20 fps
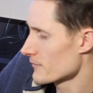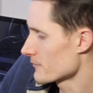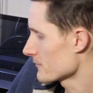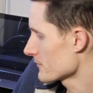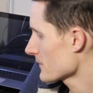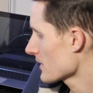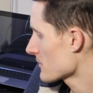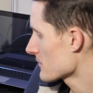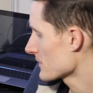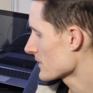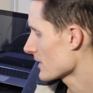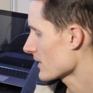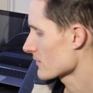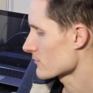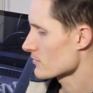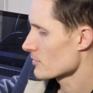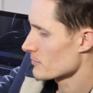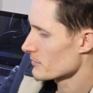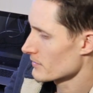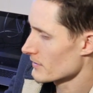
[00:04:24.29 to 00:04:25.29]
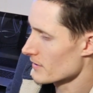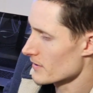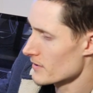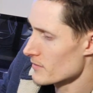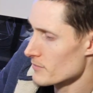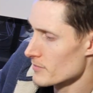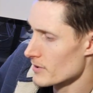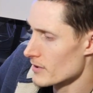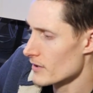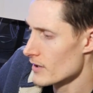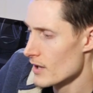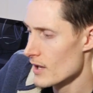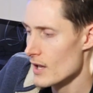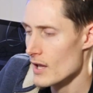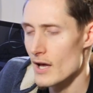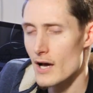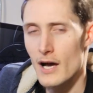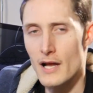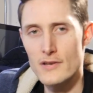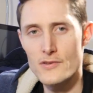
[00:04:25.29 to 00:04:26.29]
maybe not ripple edit, but
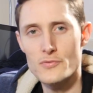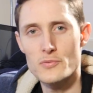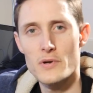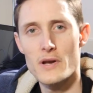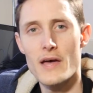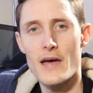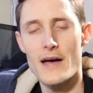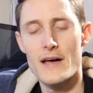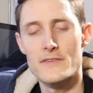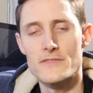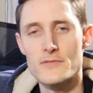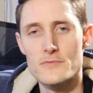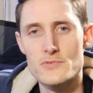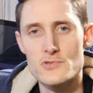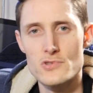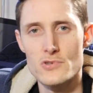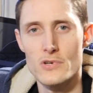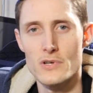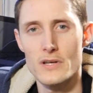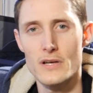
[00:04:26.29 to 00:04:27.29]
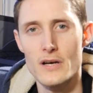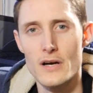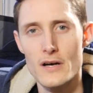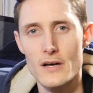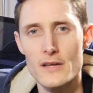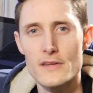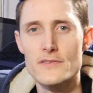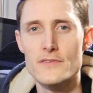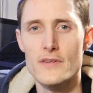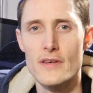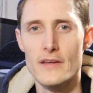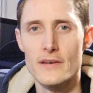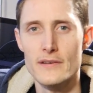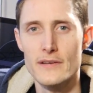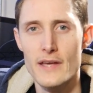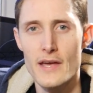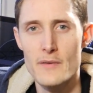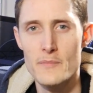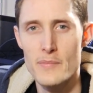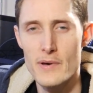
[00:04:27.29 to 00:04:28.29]
I just want to add some shortcuts and
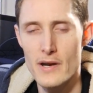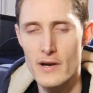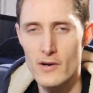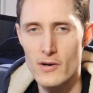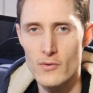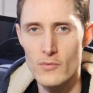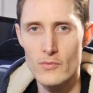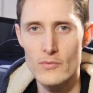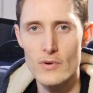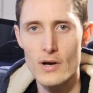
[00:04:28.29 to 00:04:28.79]
get better.